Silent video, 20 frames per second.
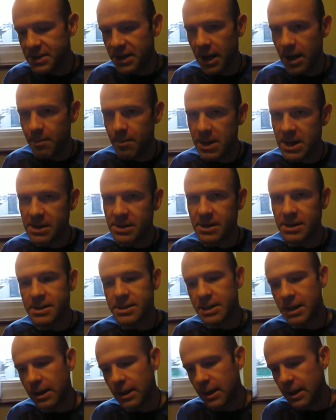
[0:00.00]

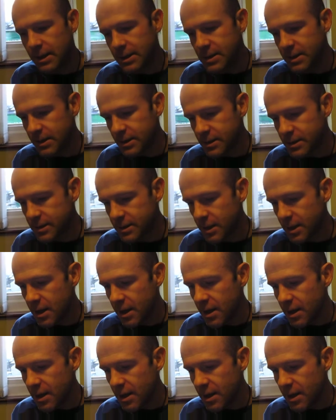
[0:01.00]
diabetes, colitis,